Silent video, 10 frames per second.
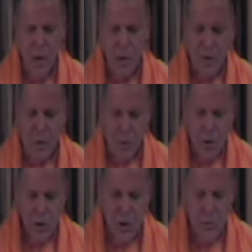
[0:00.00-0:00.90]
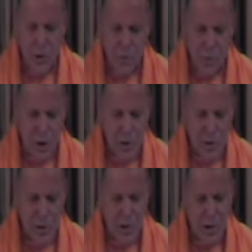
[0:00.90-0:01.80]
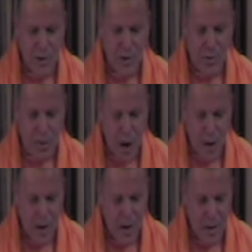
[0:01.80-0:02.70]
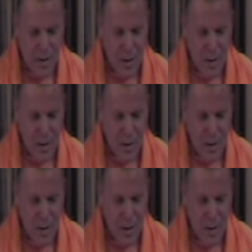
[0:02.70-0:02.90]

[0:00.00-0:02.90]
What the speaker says: The fruition of this process is samadhi,